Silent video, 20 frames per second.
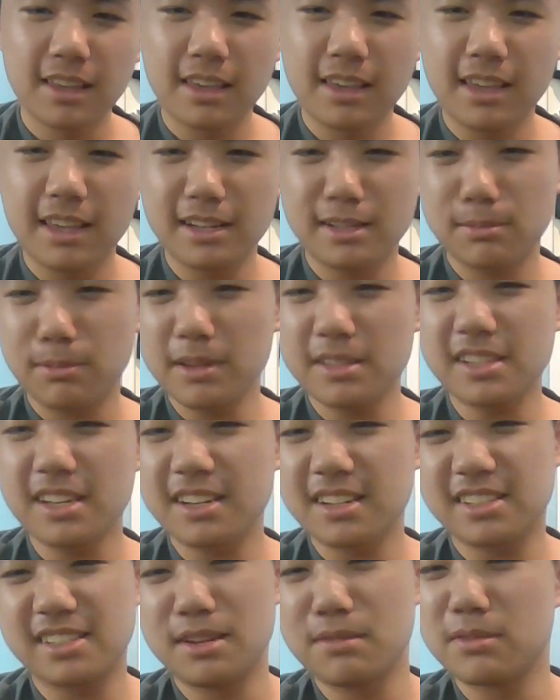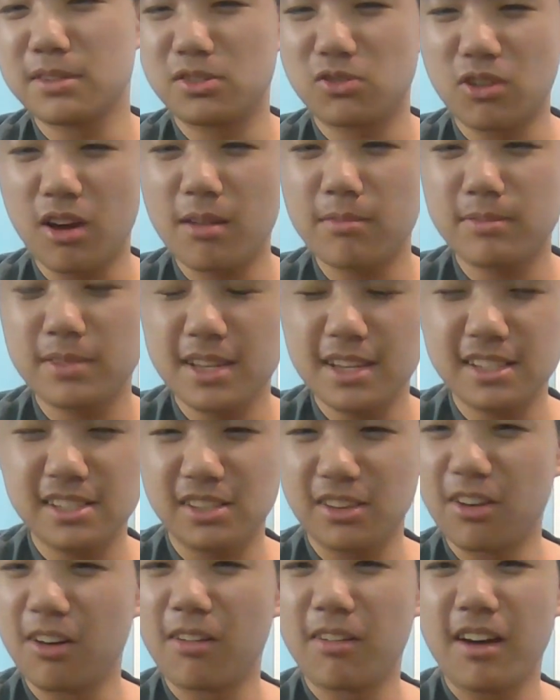It's basically the same as drop D,
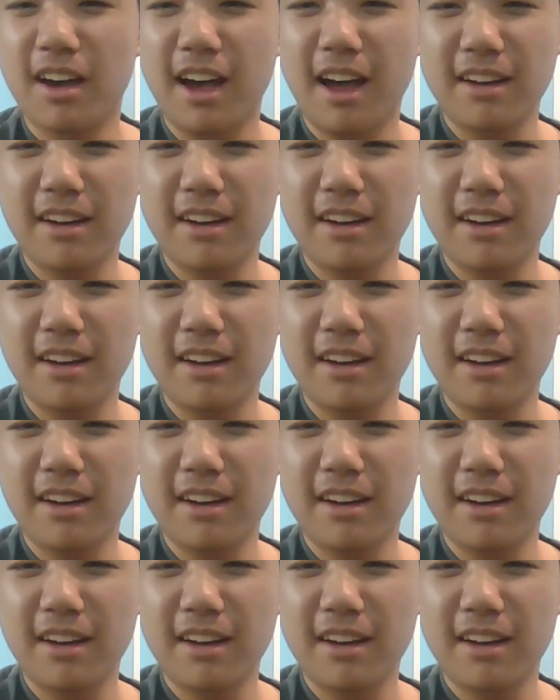so